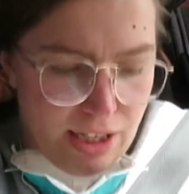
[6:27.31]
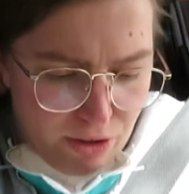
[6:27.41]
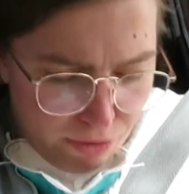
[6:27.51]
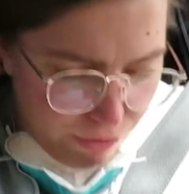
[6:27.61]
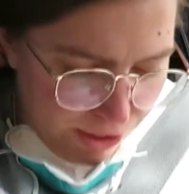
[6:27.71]

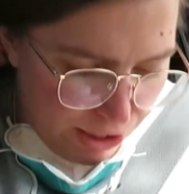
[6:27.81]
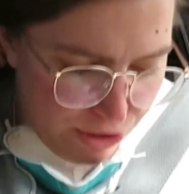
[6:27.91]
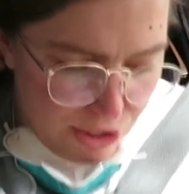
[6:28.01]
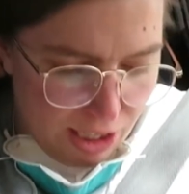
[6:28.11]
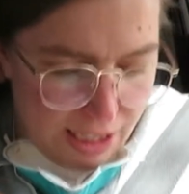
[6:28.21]
Hopefully
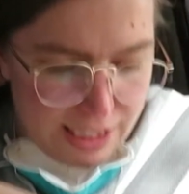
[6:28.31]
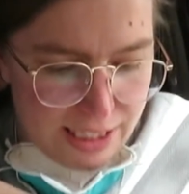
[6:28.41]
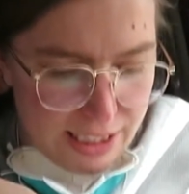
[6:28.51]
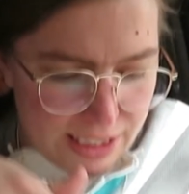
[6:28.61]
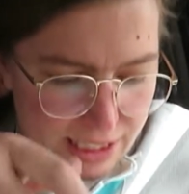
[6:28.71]
you saw it
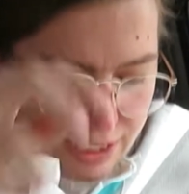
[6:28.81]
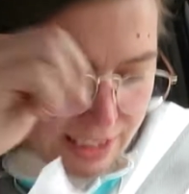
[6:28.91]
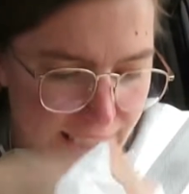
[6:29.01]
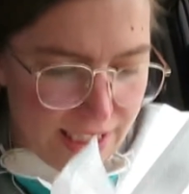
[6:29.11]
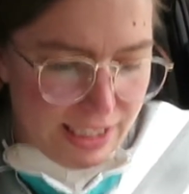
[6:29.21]
in
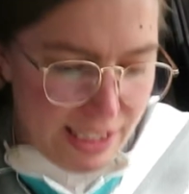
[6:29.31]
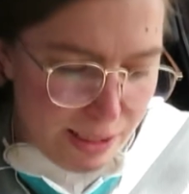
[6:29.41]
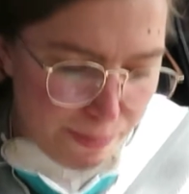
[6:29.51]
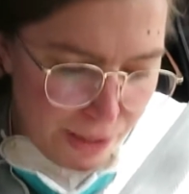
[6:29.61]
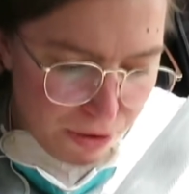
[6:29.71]

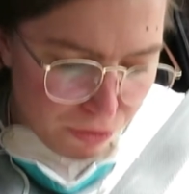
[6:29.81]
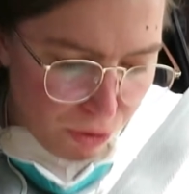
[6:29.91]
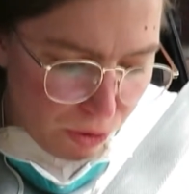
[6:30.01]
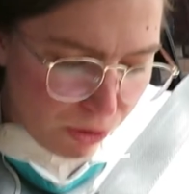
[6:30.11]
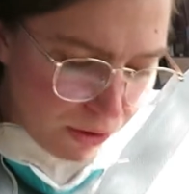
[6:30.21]
the
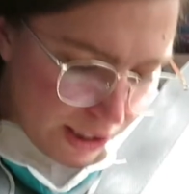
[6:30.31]
B-roll.